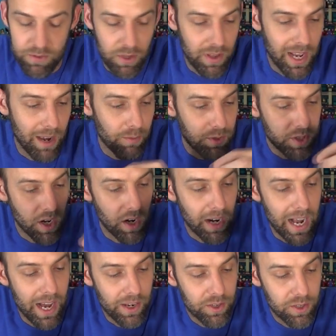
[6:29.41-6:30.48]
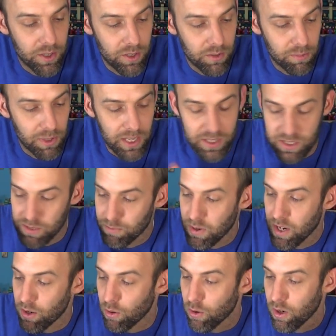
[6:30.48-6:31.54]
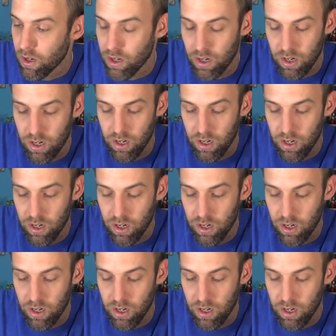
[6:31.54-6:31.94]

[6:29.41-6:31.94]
So that was our how to play Speedor